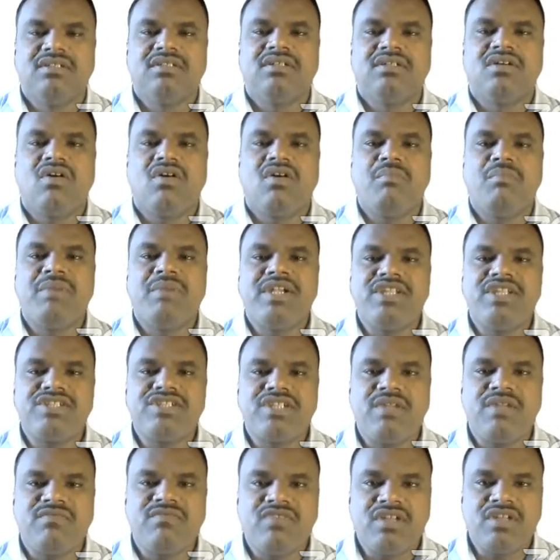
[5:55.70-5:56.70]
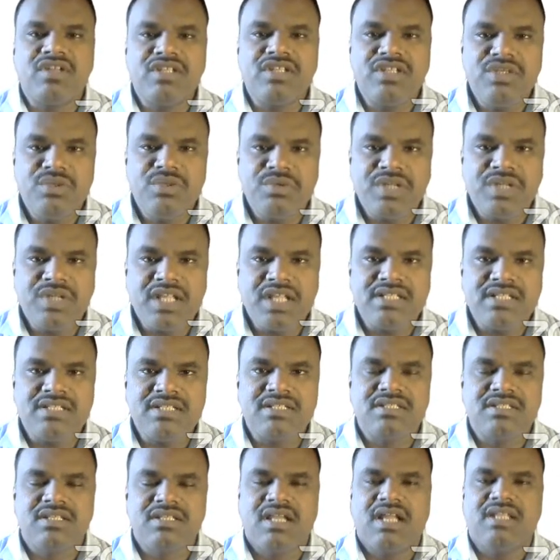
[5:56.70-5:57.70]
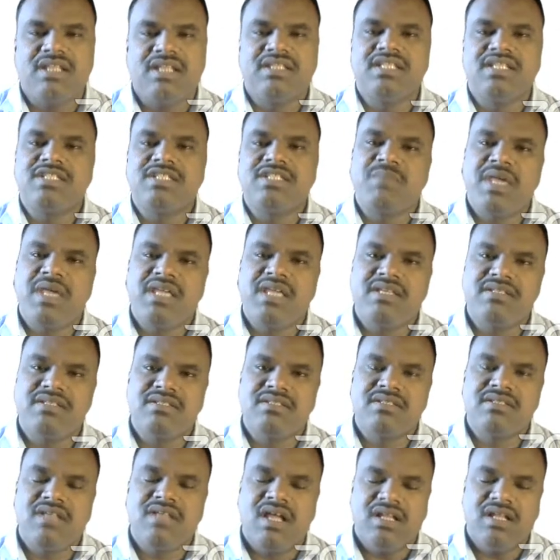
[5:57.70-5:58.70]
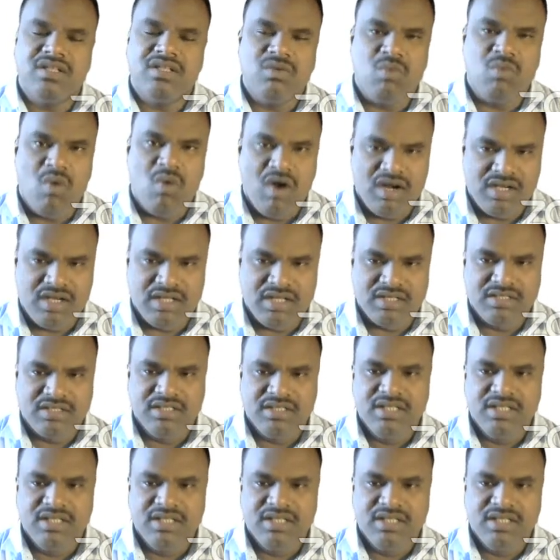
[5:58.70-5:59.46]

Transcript: competition for the nutrients and the space and the water.